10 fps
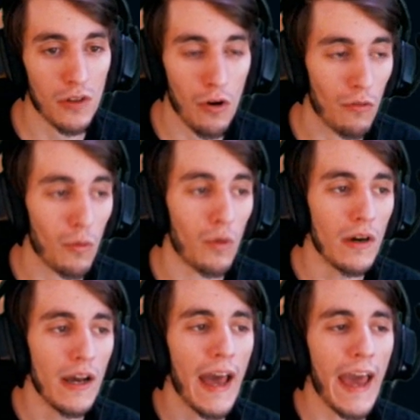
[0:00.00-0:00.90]
Well,
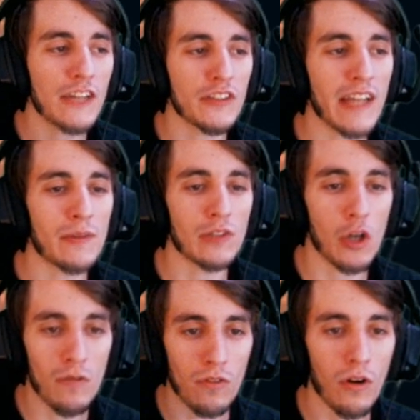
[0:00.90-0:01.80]
extra damage
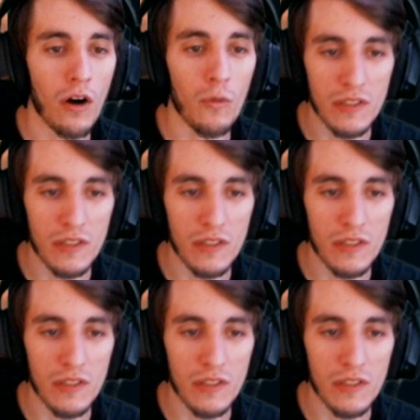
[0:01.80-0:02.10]
overall,